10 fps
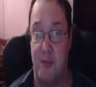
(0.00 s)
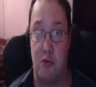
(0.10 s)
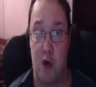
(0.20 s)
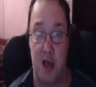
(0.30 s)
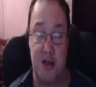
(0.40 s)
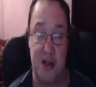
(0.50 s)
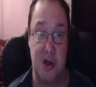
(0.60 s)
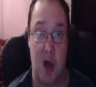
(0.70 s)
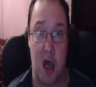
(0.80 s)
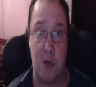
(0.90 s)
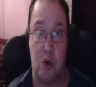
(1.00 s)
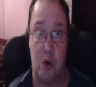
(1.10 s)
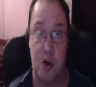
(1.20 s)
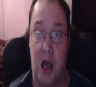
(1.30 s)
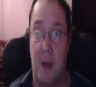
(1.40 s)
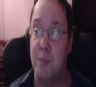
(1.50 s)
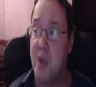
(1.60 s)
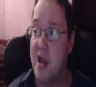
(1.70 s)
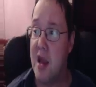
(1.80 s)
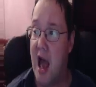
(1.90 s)
the Rise of Skywalker,
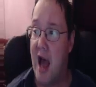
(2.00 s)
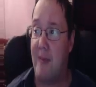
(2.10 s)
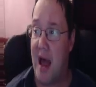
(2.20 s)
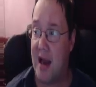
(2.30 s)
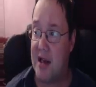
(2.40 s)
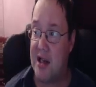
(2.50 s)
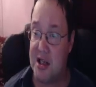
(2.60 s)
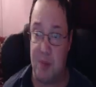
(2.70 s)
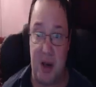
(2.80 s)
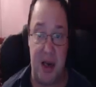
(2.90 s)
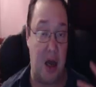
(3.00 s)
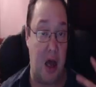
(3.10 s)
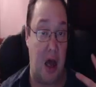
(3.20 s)
and that he's been